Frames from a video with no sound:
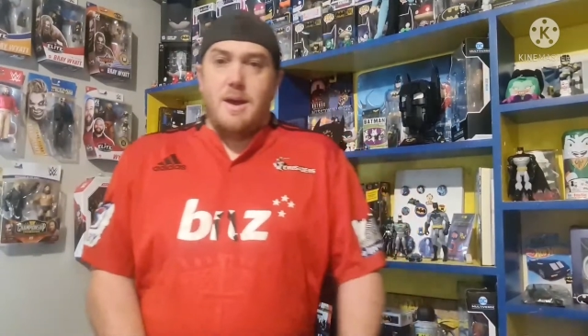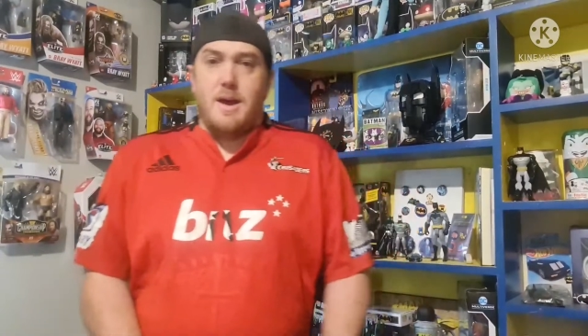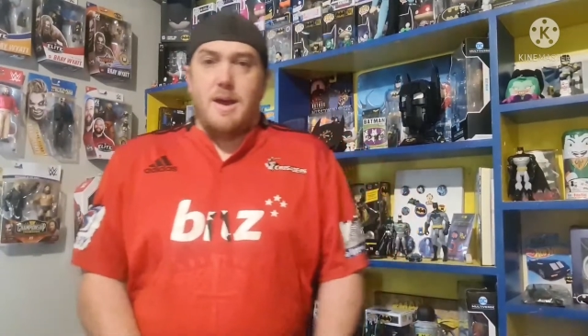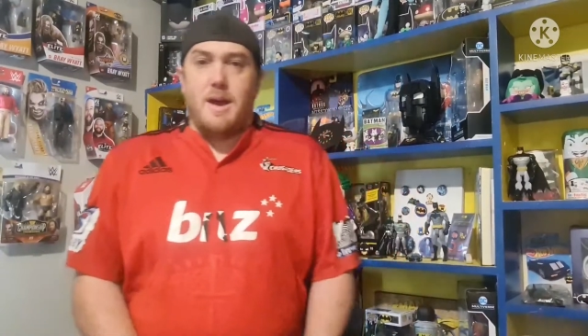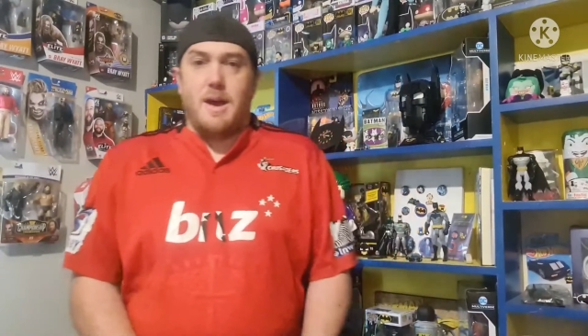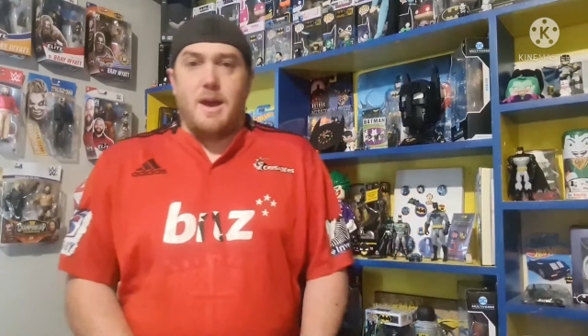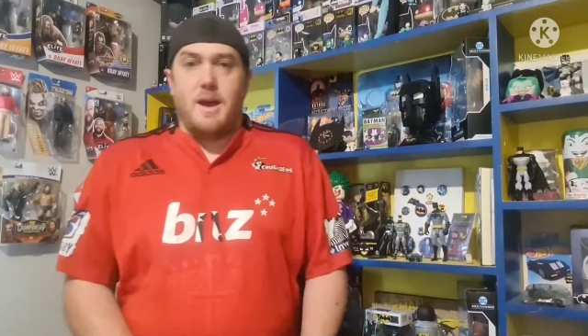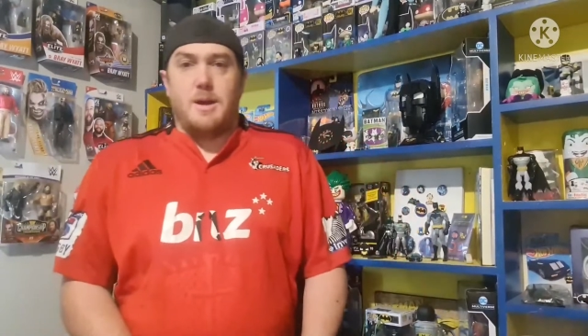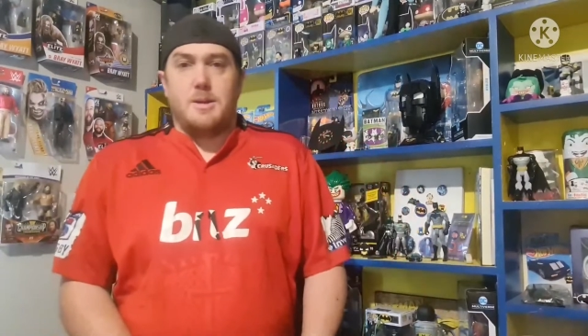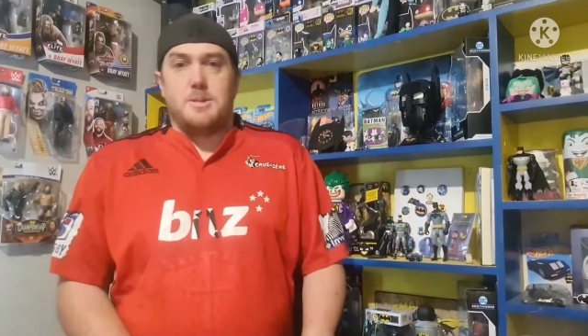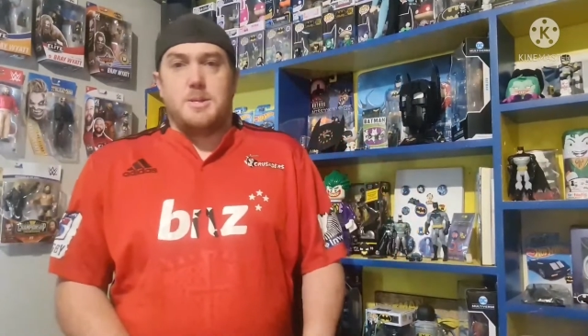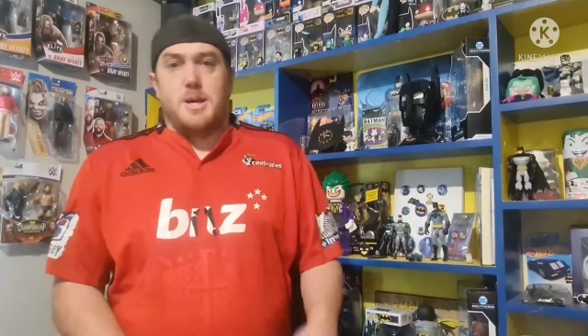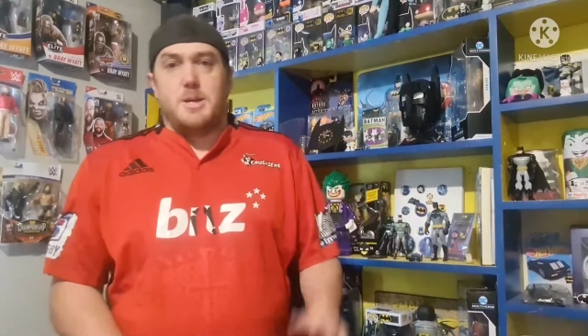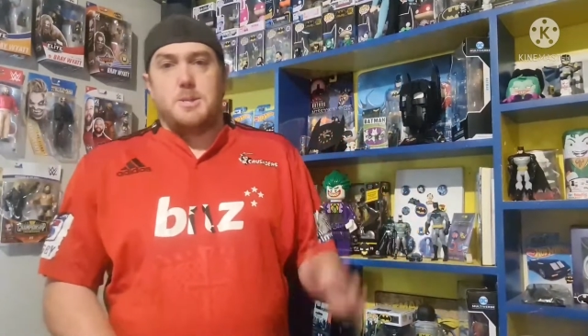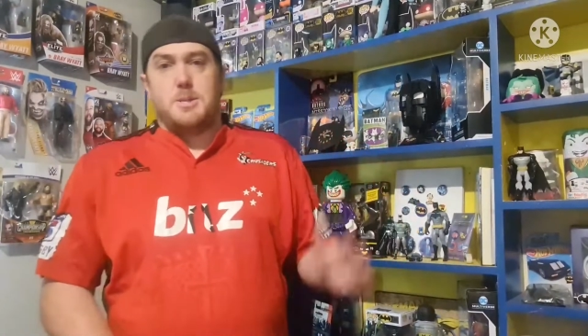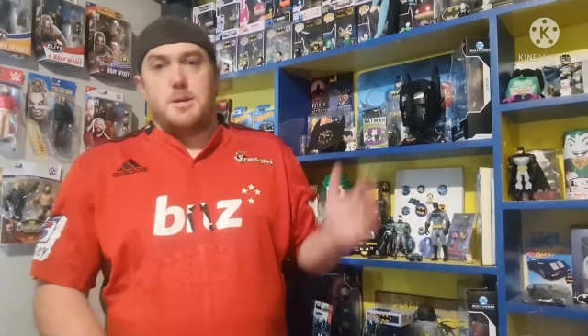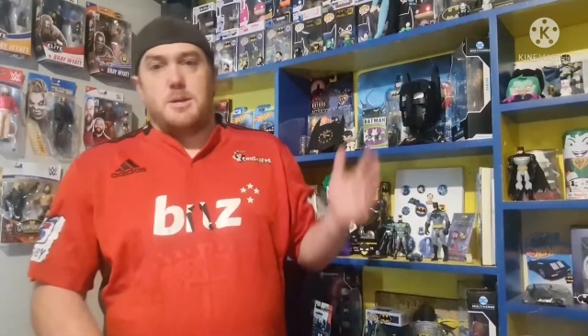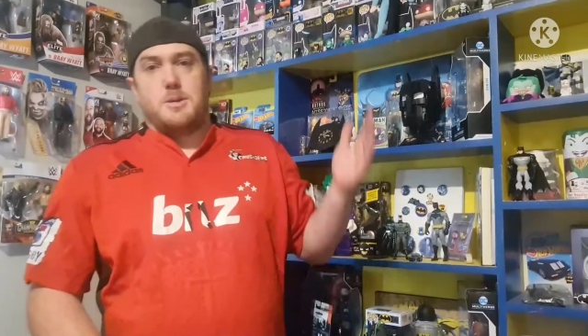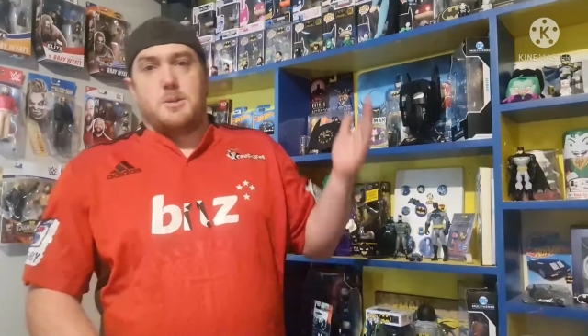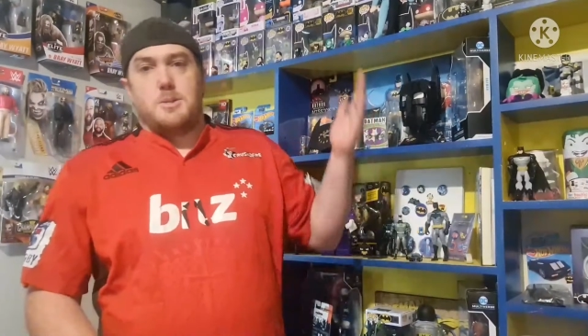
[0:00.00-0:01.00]
And
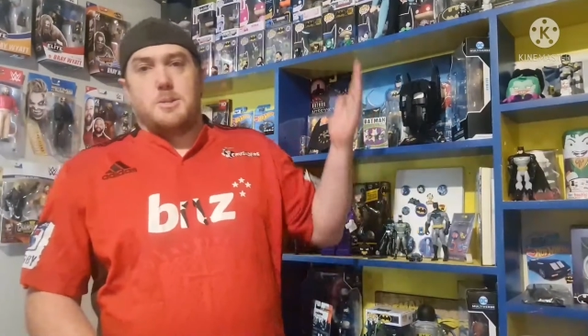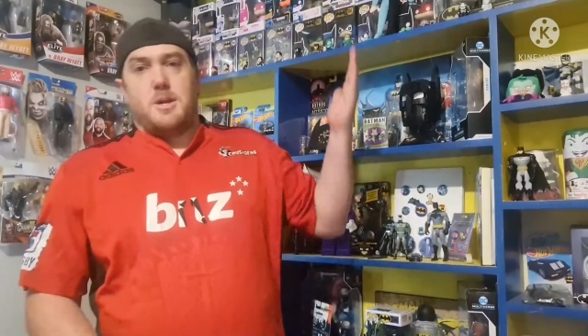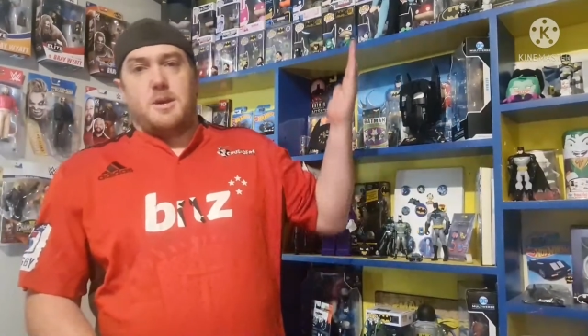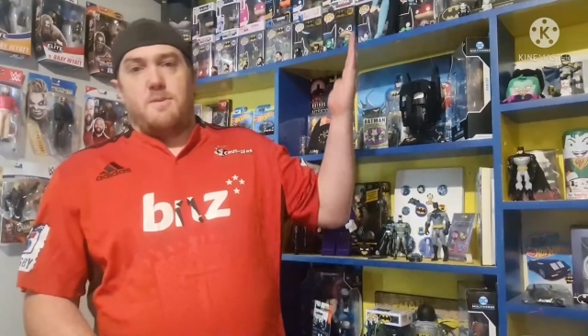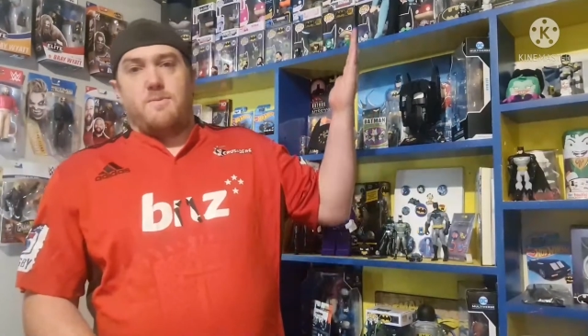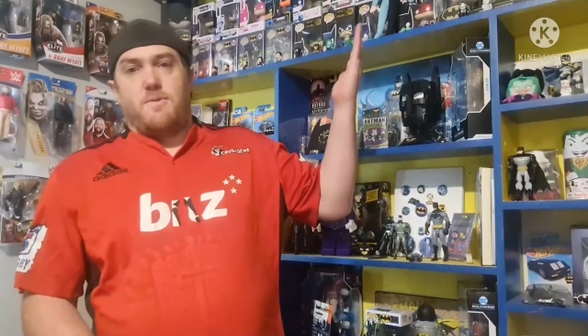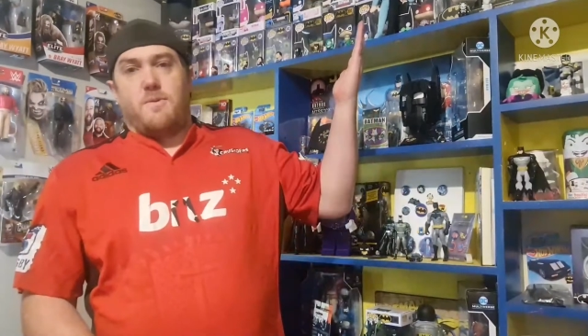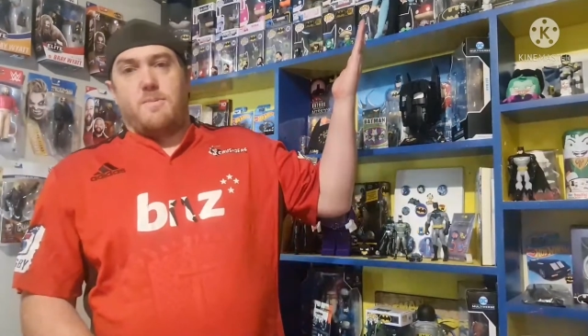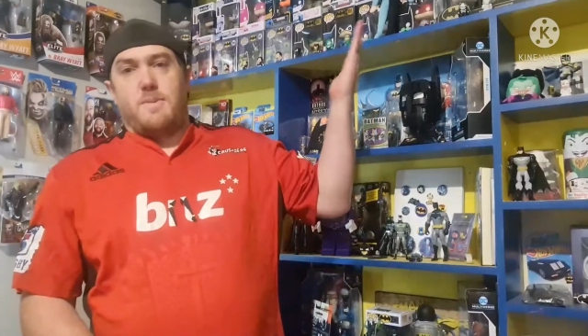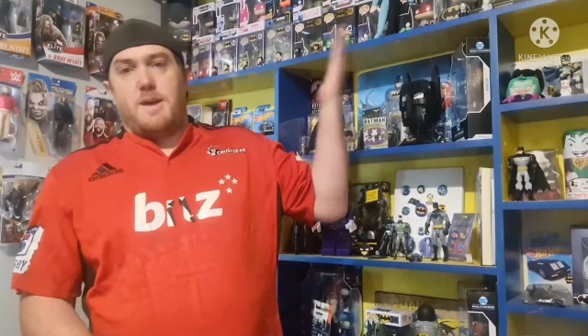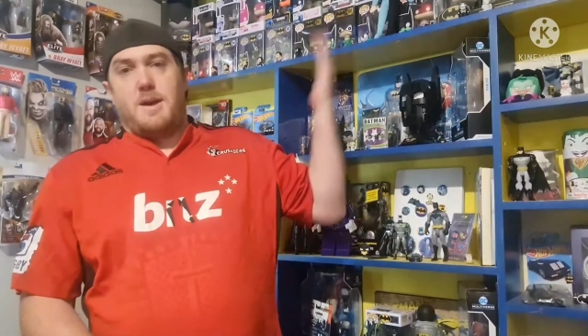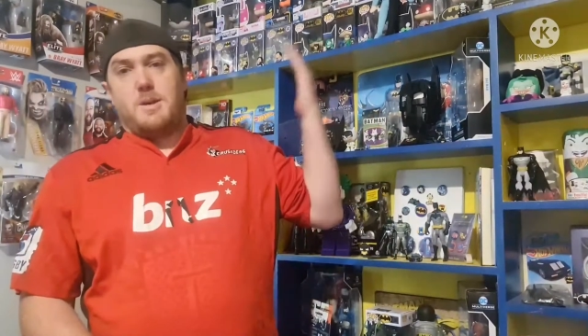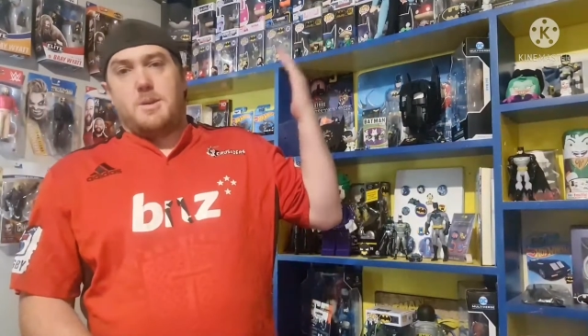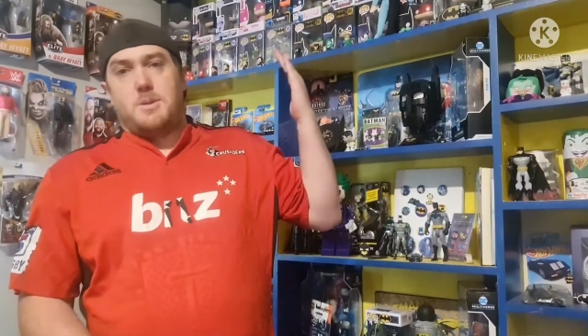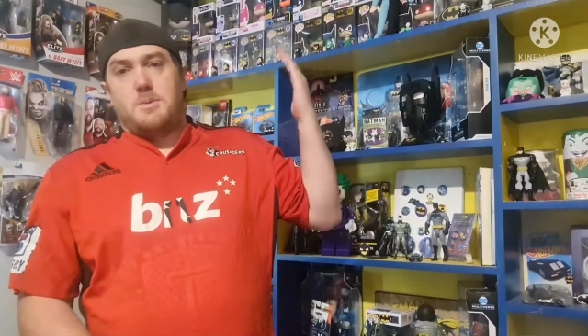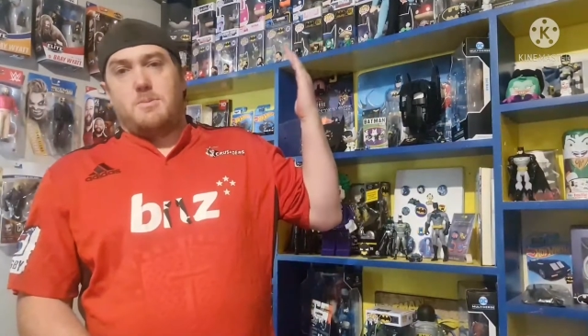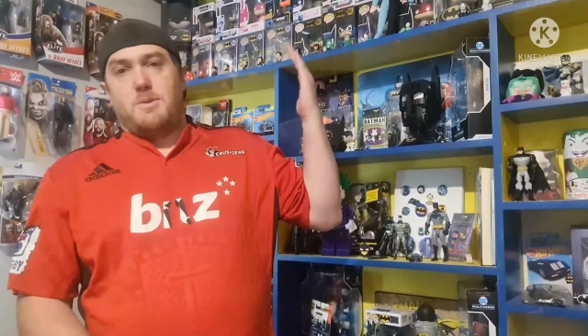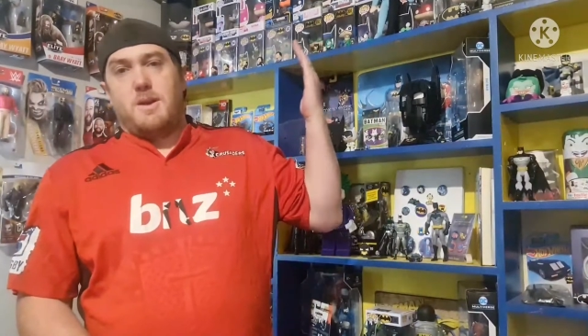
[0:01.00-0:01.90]
as you can see from that,